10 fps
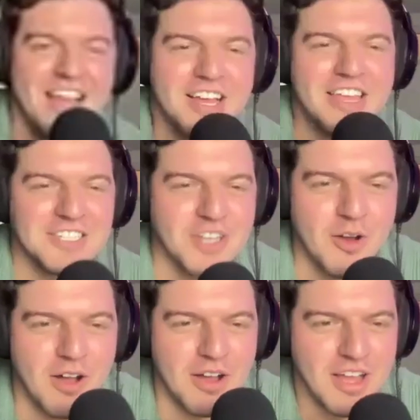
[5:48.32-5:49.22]
Yeah, wait.
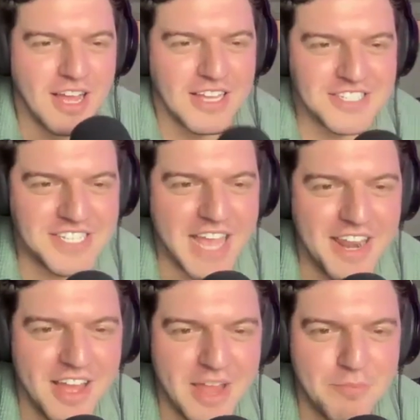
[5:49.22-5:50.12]
So
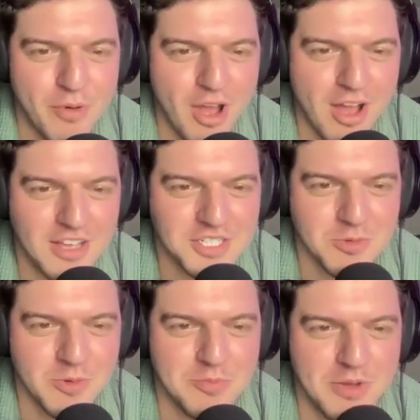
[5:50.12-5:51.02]
Senna and Prost
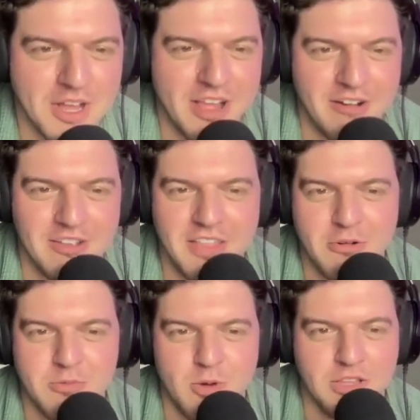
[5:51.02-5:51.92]
were with McLaren.
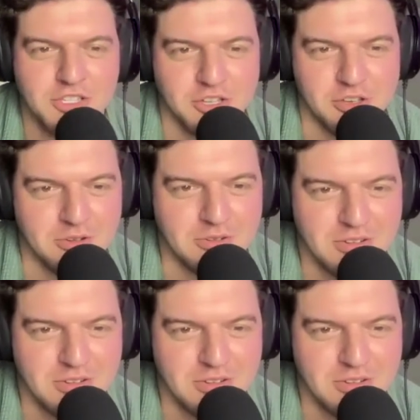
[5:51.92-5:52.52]
They were 1-2.